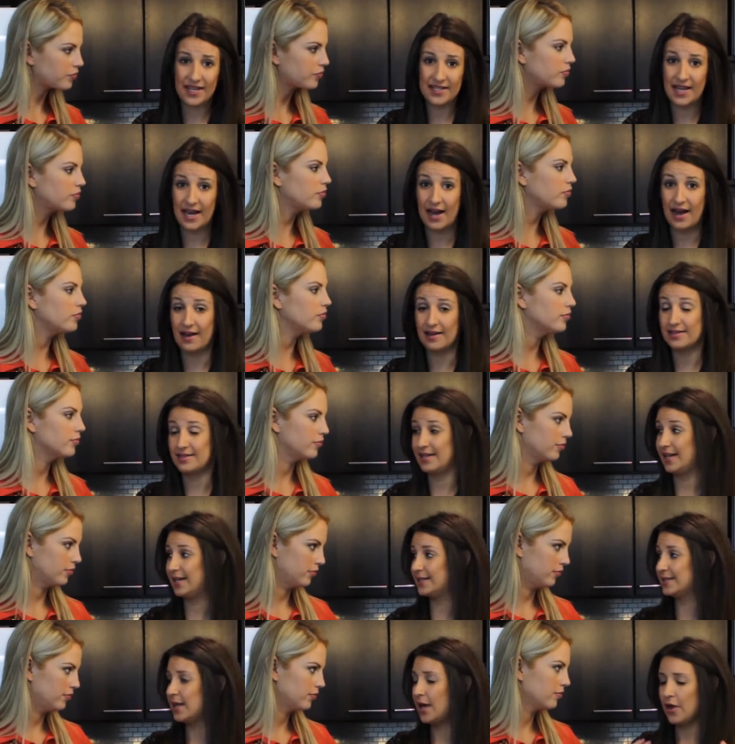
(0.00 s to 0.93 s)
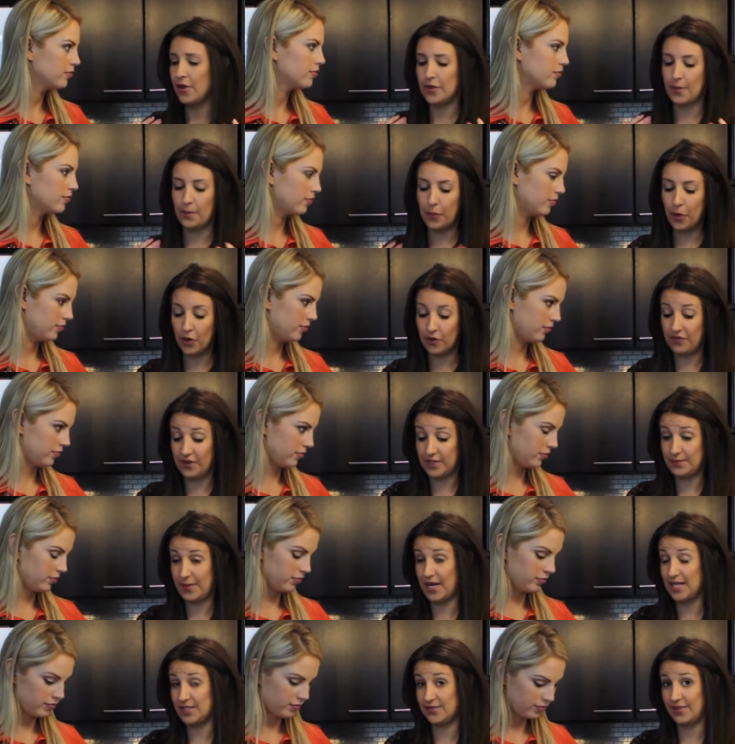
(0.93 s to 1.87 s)
Speaker 1: of antioxidants, the perfect
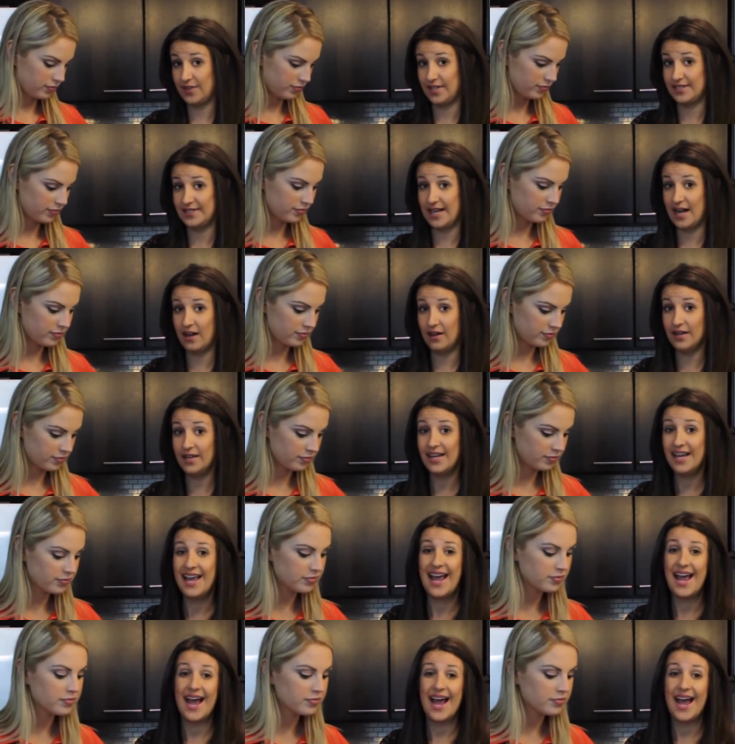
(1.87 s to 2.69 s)
base for the salad.